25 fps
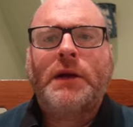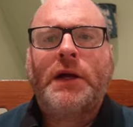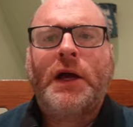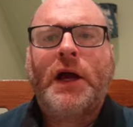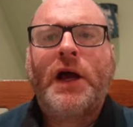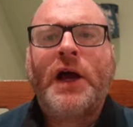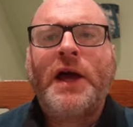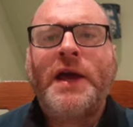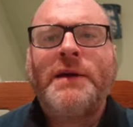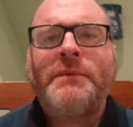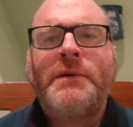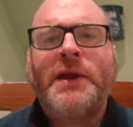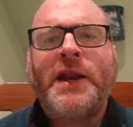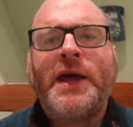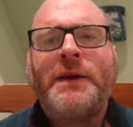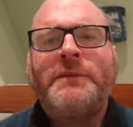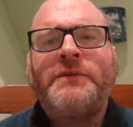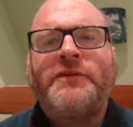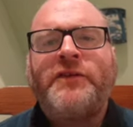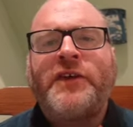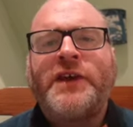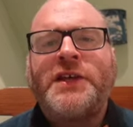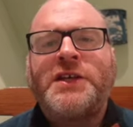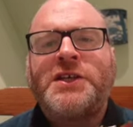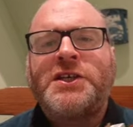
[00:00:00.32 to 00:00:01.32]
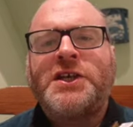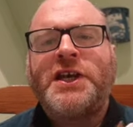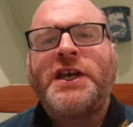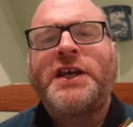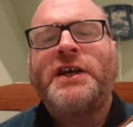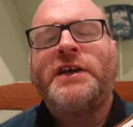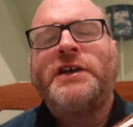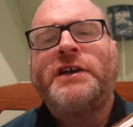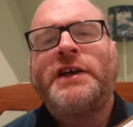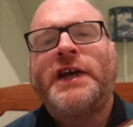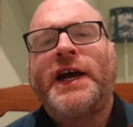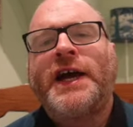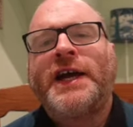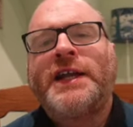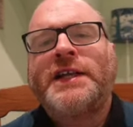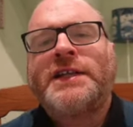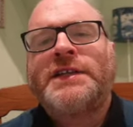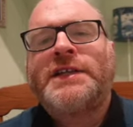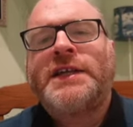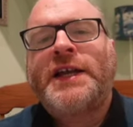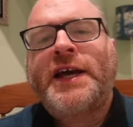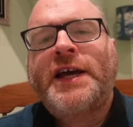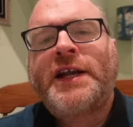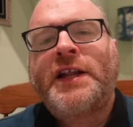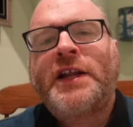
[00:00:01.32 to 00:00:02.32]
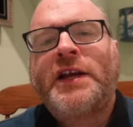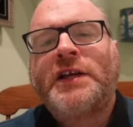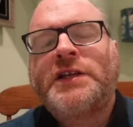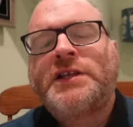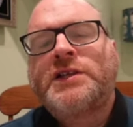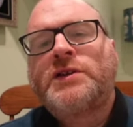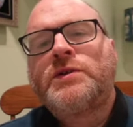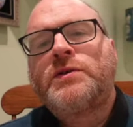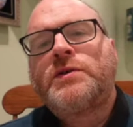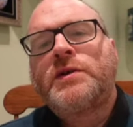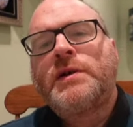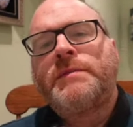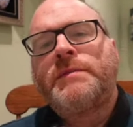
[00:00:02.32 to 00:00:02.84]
Hi, my name's Vince Sheehan, and today I'd like to talk